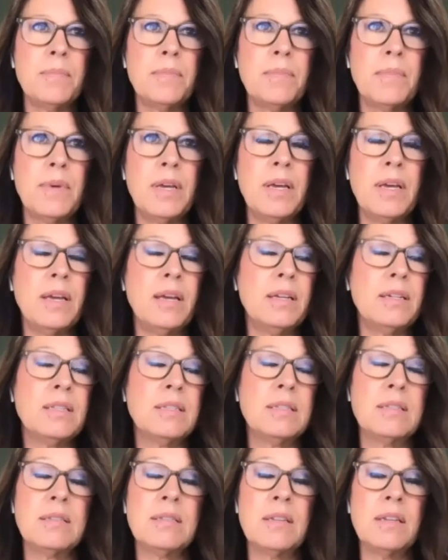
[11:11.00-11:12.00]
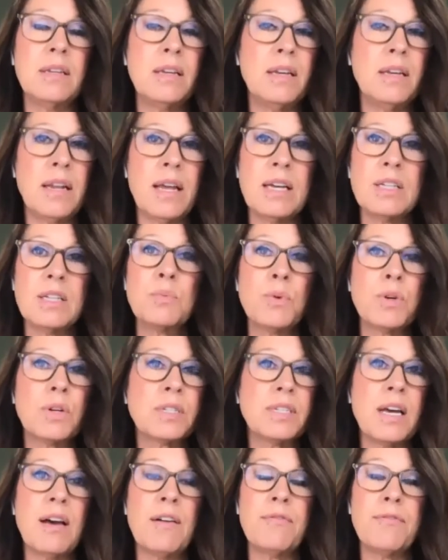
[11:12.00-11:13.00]
it has
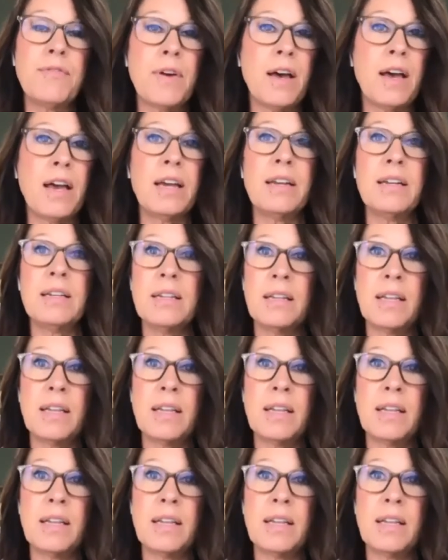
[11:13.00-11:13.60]
worked out fine.